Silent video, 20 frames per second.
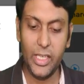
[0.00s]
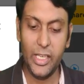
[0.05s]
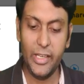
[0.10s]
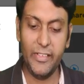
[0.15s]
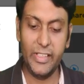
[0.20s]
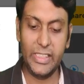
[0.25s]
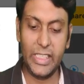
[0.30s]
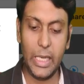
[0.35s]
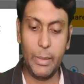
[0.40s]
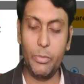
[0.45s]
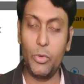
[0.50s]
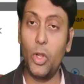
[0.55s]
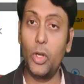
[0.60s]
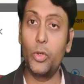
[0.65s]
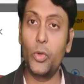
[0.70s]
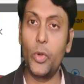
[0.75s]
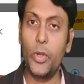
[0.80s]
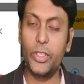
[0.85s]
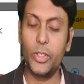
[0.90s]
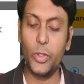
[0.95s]
which I'm not
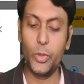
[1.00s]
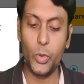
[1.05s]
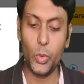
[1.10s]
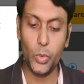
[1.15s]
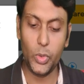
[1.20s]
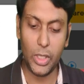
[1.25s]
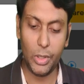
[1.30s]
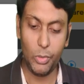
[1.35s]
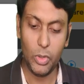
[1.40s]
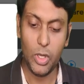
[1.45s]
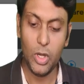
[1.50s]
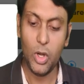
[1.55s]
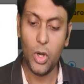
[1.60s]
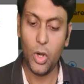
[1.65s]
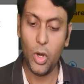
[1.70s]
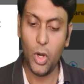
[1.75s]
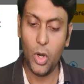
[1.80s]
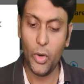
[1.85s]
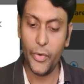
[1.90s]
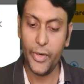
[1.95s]
going to do now,
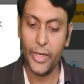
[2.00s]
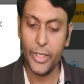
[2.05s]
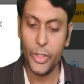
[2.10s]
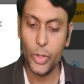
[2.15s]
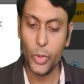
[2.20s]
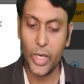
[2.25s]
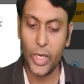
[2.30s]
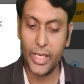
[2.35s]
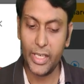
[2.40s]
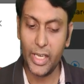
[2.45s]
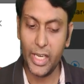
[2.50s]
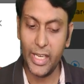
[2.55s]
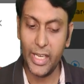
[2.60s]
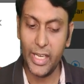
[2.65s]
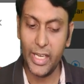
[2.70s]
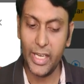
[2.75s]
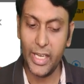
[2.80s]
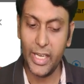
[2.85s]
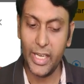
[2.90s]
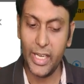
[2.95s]
or you can
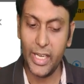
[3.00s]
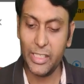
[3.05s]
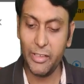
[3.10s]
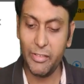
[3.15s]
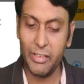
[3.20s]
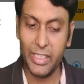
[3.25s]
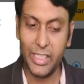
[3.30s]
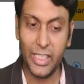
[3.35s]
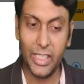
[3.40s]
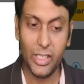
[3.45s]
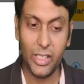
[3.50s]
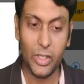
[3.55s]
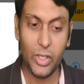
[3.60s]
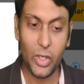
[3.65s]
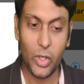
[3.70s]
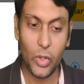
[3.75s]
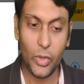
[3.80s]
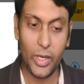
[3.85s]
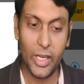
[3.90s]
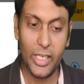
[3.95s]
delete this activity.
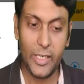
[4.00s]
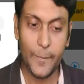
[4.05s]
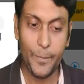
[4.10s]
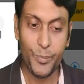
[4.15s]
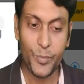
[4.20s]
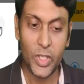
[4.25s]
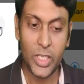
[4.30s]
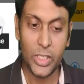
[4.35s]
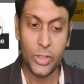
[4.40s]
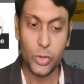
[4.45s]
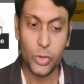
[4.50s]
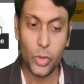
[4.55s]
All right. So